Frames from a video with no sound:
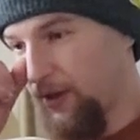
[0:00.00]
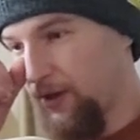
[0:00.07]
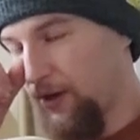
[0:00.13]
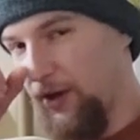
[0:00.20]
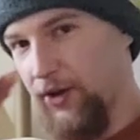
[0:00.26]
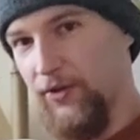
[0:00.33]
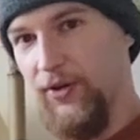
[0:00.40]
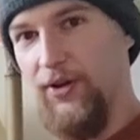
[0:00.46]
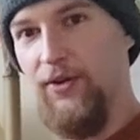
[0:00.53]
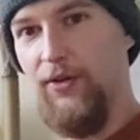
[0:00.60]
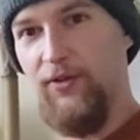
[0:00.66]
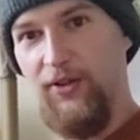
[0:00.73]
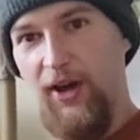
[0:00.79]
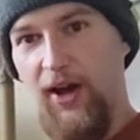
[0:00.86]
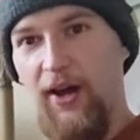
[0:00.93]
concrete
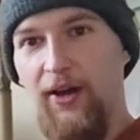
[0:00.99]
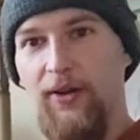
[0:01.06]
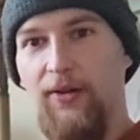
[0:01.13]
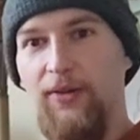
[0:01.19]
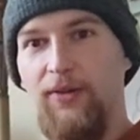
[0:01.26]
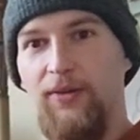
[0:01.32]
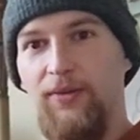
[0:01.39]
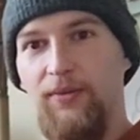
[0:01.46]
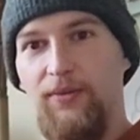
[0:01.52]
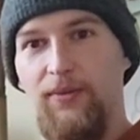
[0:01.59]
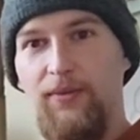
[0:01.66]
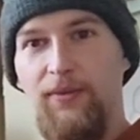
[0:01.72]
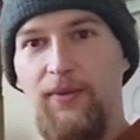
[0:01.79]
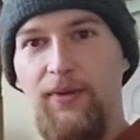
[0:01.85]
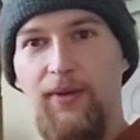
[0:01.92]
tile,
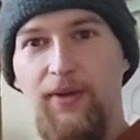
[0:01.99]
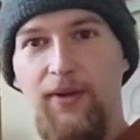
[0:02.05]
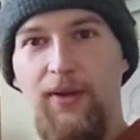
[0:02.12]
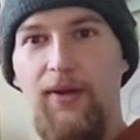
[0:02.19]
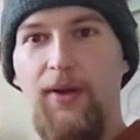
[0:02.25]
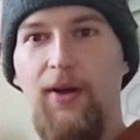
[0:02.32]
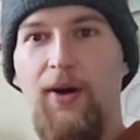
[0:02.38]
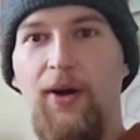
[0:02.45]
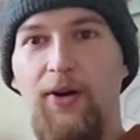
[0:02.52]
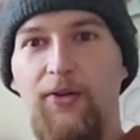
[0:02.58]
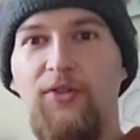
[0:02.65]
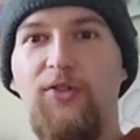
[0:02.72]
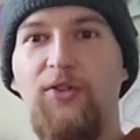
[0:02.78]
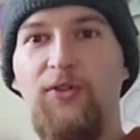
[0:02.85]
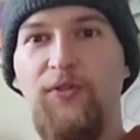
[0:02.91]
a
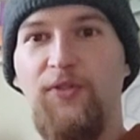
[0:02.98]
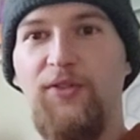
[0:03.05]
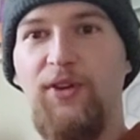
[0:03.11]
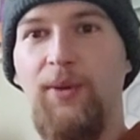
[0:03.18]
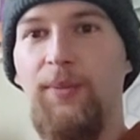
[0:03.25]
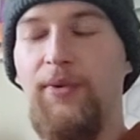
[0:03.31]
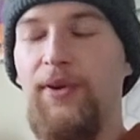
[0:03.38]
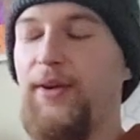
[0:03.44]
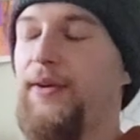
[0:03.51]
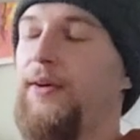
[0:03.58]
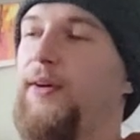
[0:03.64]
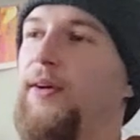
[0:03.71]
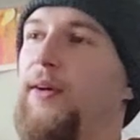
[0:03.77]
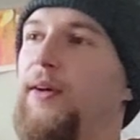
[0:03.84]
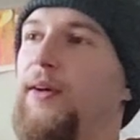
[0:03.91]
hard surface company
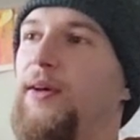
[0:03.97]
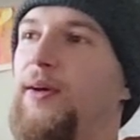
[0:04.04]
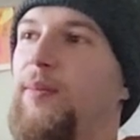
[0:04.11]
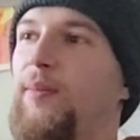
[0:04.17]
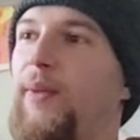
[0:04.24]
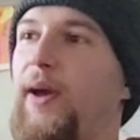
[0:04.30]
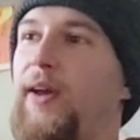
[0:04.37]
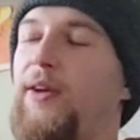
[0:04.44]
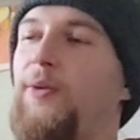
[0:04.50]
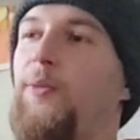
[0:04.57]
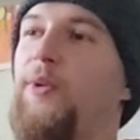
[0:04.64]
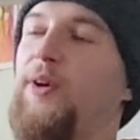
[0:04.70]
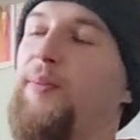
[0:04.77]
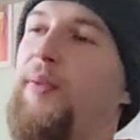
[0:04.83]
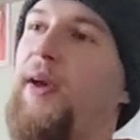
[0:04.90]
back in
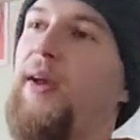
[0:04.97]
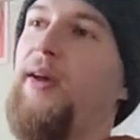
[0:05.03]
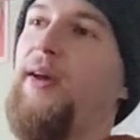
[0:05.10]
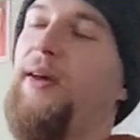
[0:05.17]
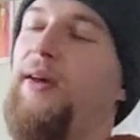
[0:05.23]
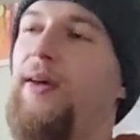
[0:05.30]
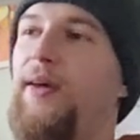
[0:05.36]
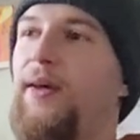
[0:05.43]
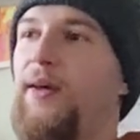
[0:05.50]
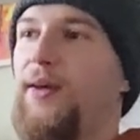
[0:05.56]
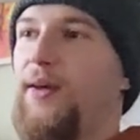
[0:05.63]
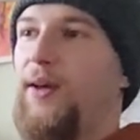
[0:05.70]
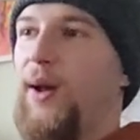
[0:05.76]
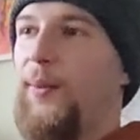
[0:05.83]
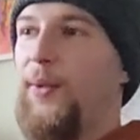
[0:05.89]
Winnipeg.
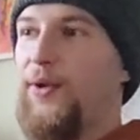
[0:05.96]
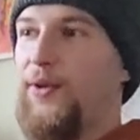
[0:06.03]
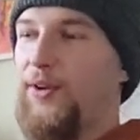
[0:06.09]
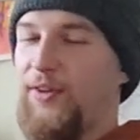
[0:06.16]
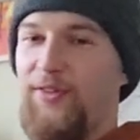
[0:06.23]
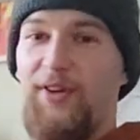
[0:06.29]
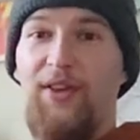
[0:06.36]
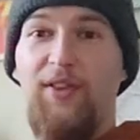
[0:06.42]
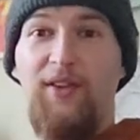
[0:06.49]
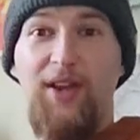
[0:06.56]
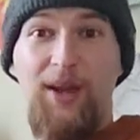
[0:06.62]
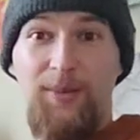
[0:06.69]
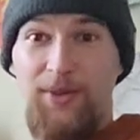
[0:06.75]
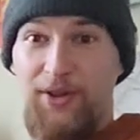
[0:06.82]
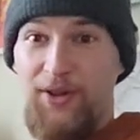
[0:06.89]
I'm not gonna say the
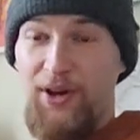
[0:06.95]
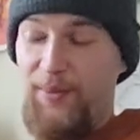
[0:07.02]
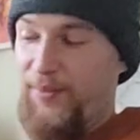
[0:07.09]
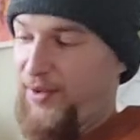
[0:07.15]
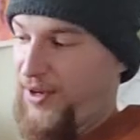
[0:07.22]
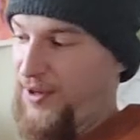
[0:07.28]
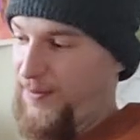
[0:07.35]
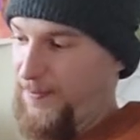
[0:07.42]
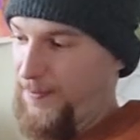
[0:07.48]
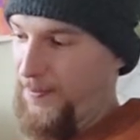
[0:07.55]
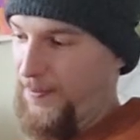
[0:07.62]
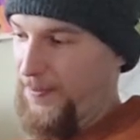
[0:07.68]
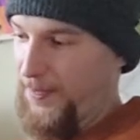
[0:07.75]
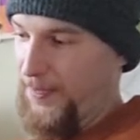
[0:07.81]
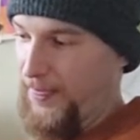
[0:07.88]
name of the company,
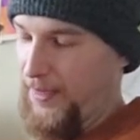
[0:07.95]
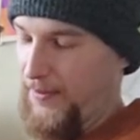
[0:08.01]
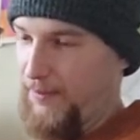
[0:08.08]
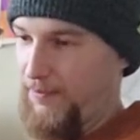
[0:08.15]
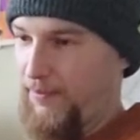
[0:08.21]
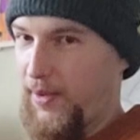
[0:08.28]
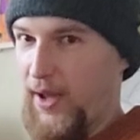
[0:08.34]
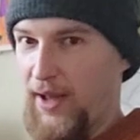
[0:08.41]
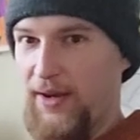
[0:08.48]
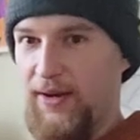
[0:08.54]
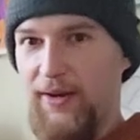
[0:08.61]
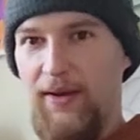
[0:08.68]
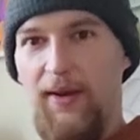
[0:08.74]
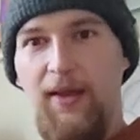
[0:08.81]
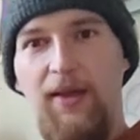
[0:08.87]
but